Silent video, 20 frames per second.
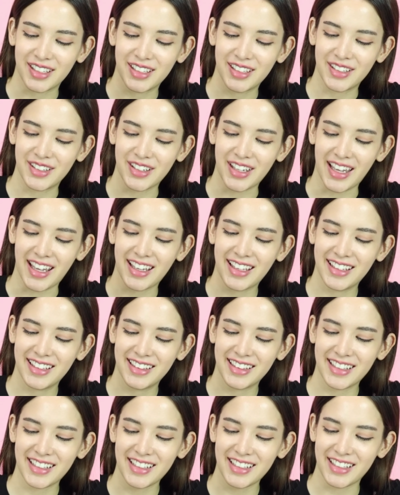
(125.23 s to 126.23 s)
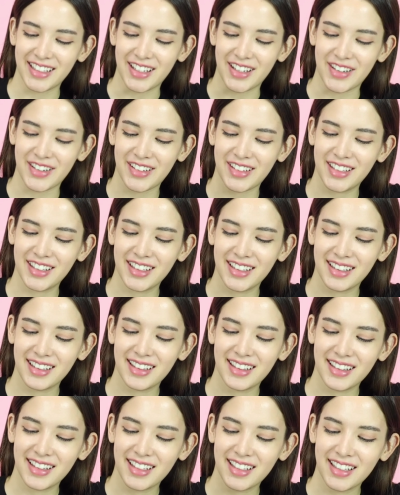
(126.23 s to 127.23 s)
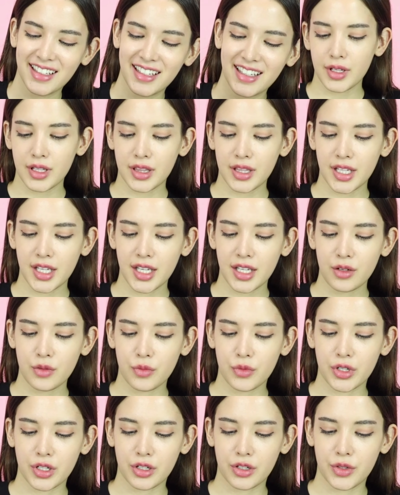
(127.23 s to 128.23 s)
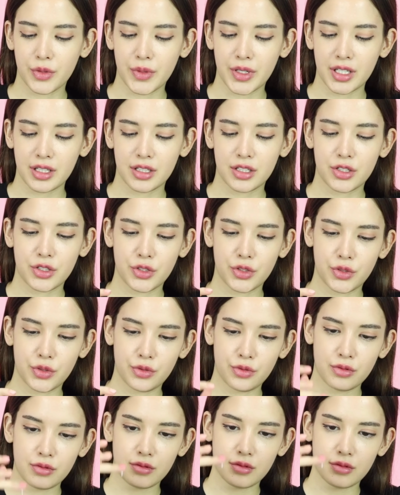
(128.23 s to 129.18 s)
Okay, there you go. And then we're going to,